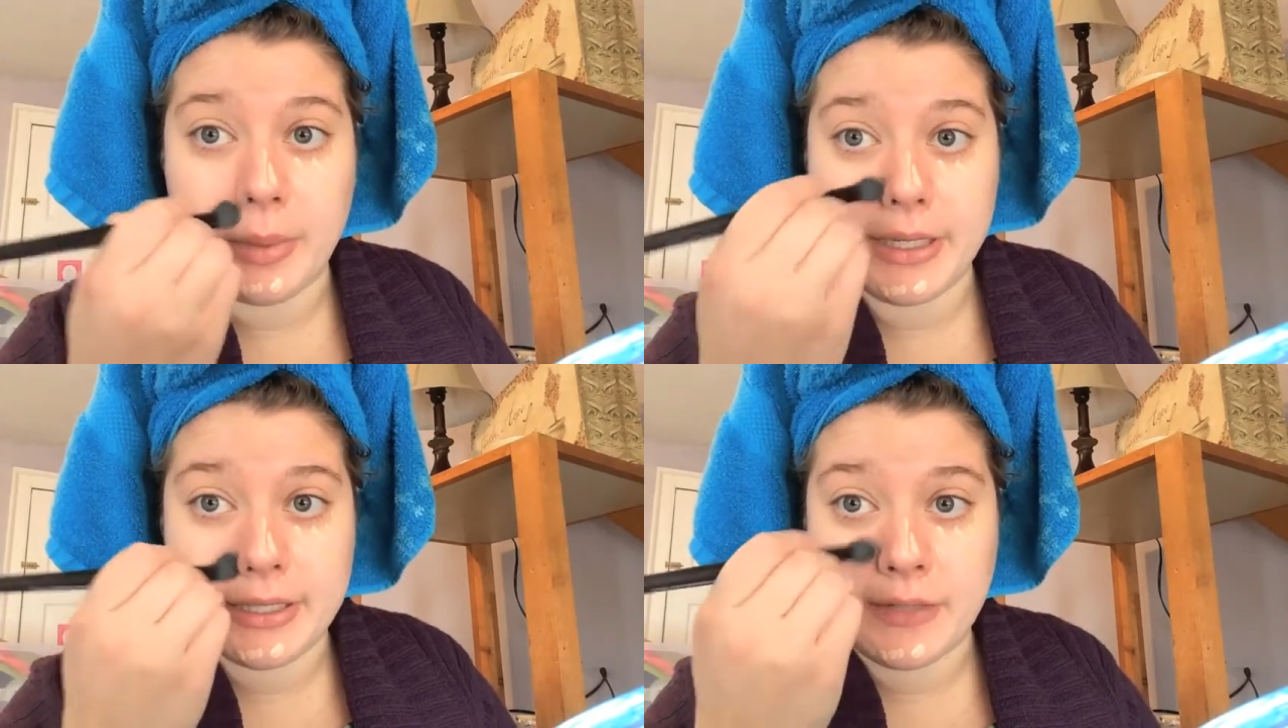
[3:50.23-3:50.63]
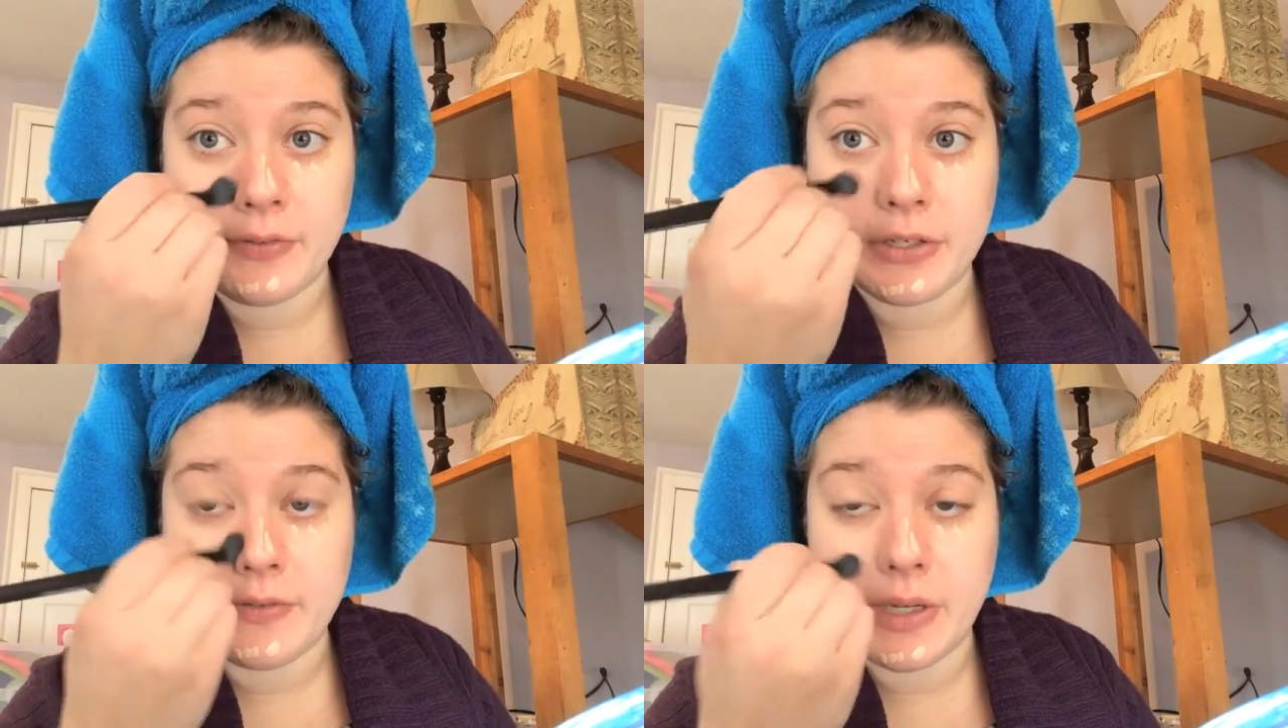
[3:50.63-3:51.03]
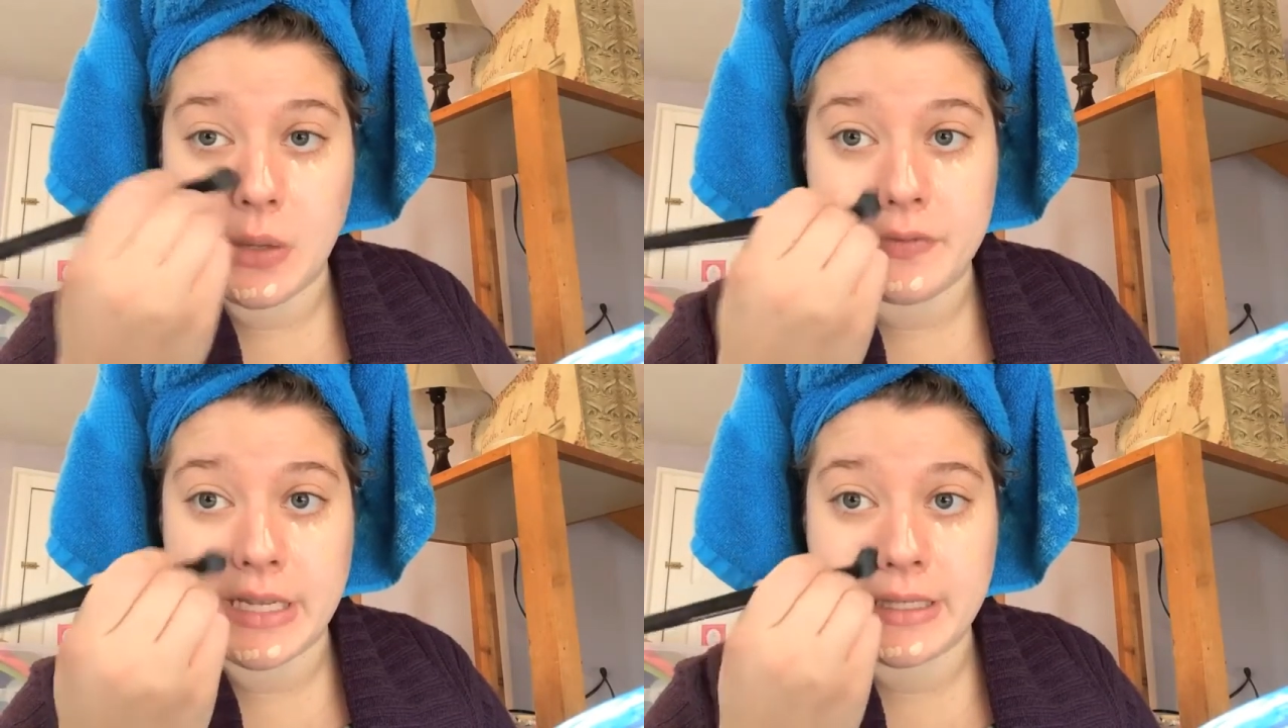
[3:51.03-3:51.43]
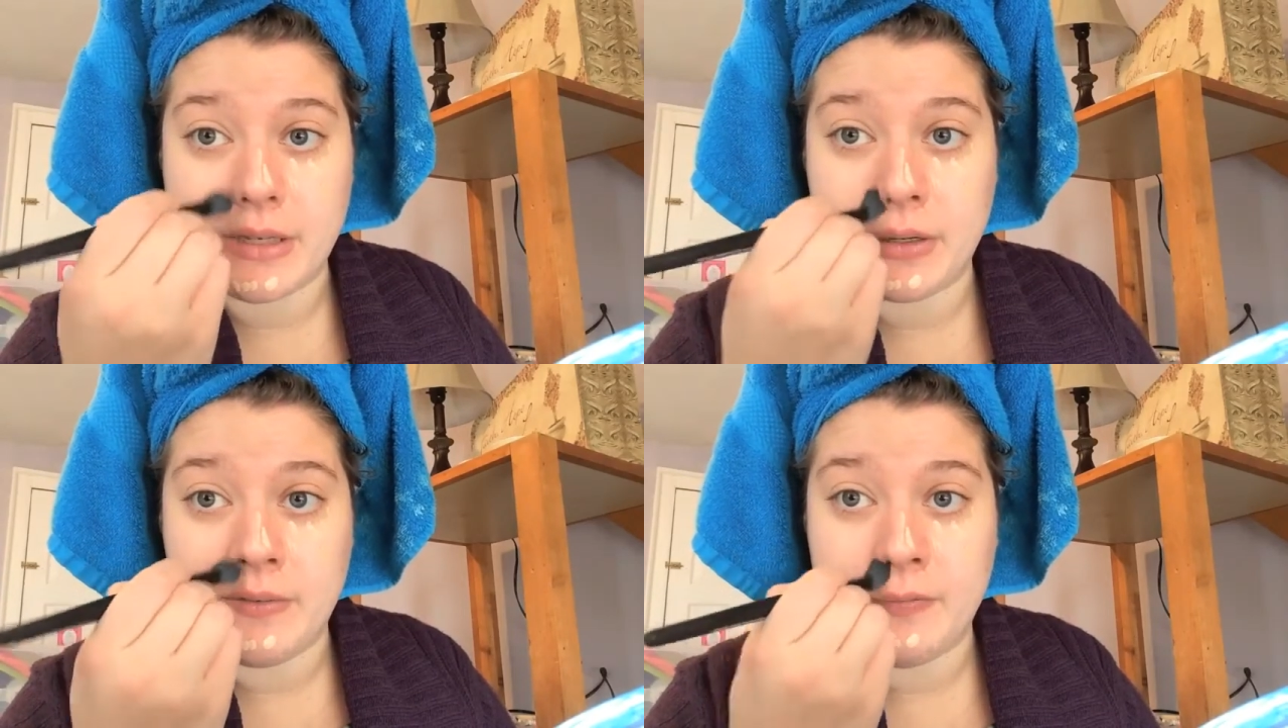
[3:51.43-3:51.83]
but it's the first video I've sat
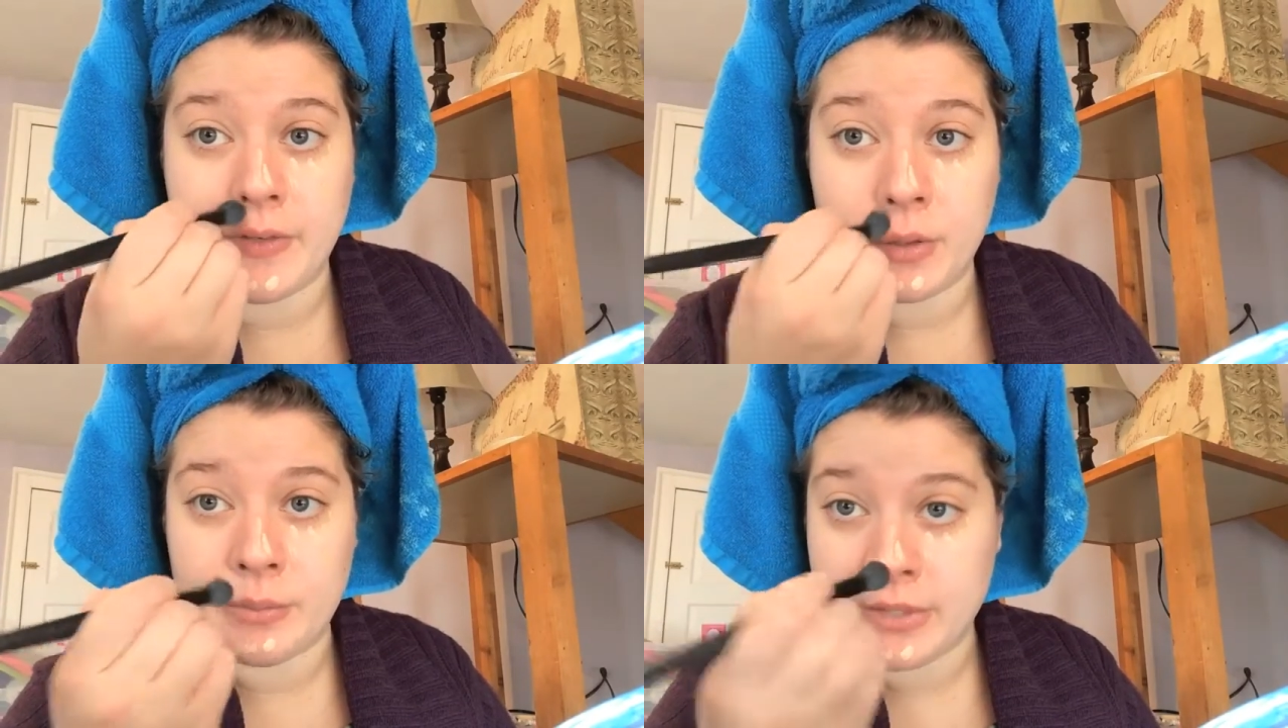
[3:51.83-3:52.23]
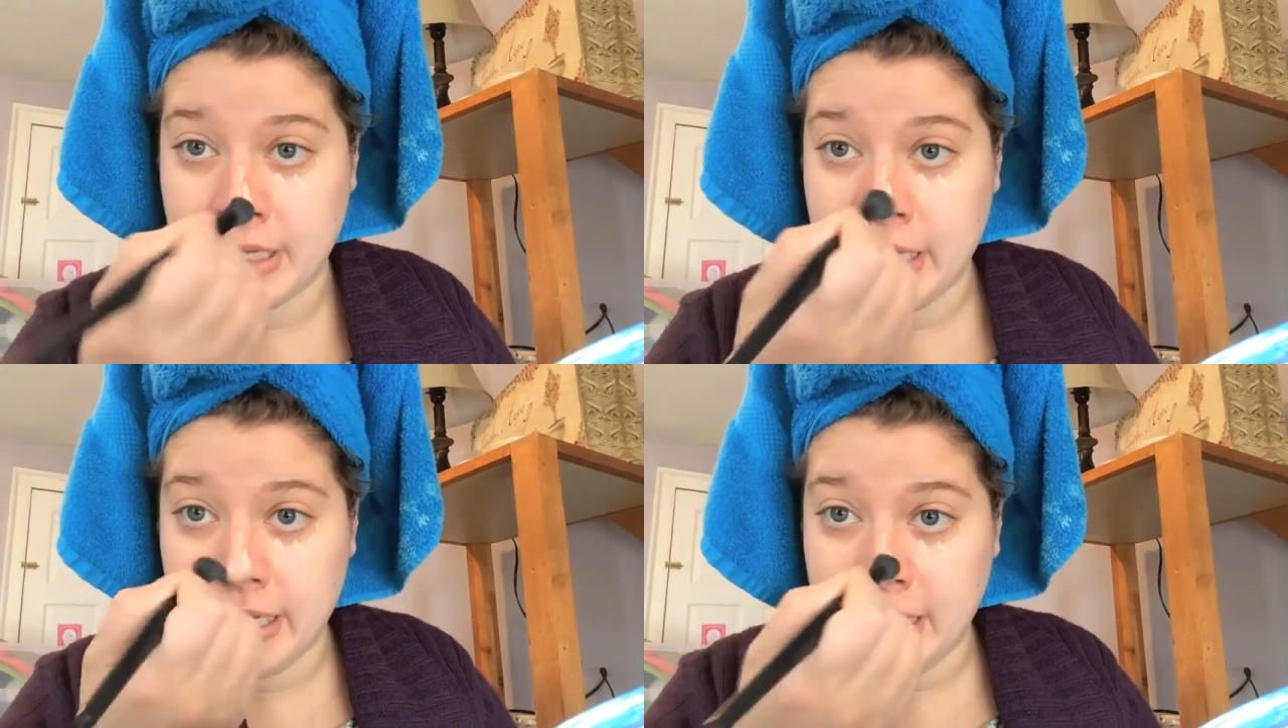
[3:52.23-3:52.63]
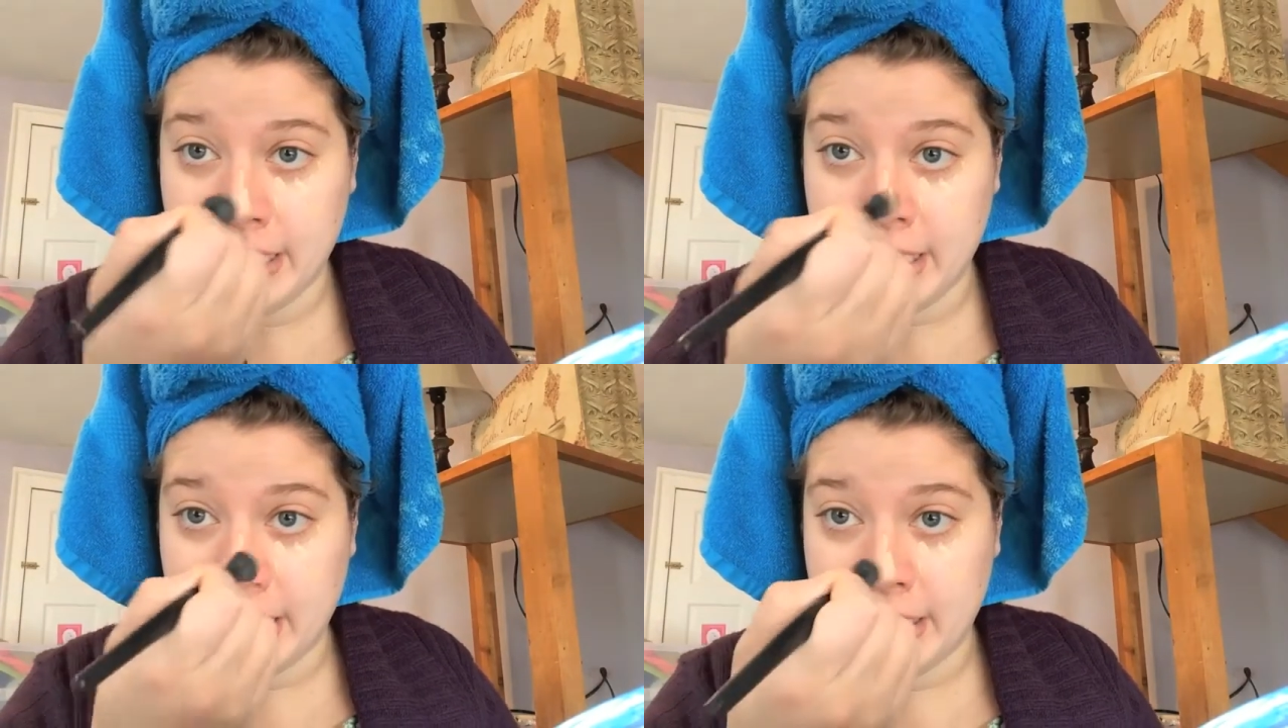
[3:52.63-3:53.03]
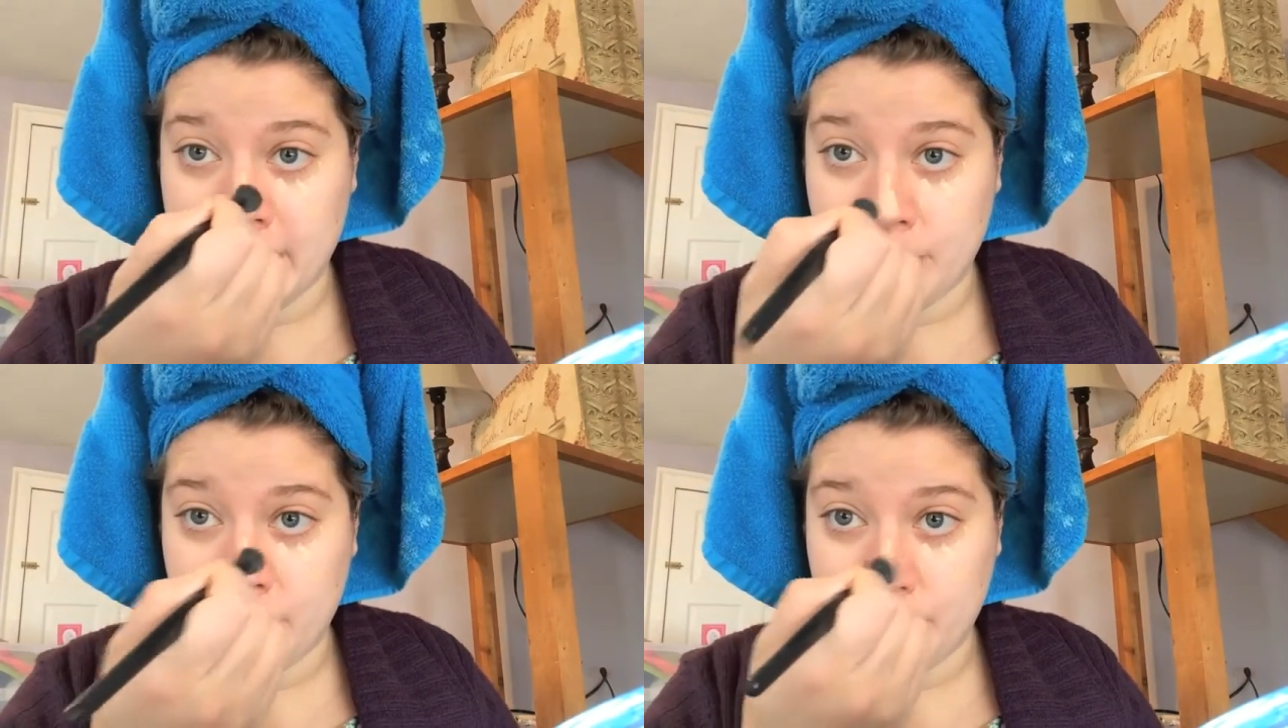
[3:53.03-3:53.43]
down and filmed
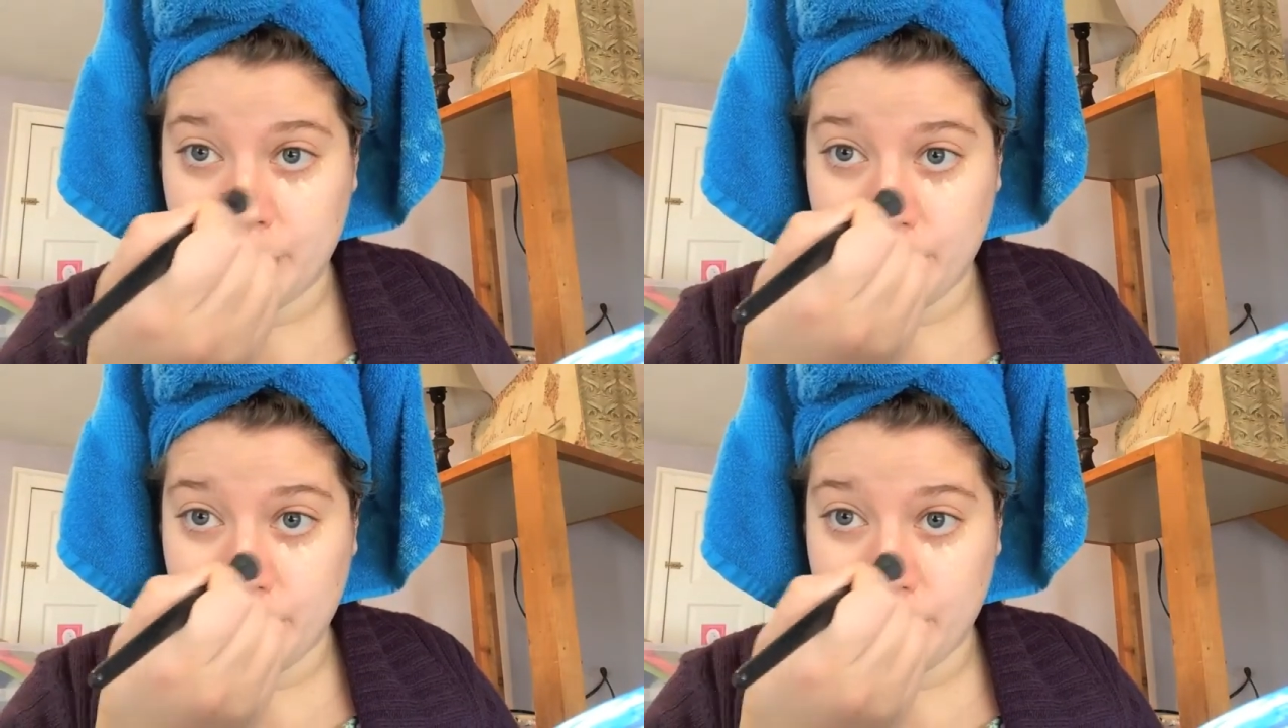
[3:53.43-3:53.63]
in,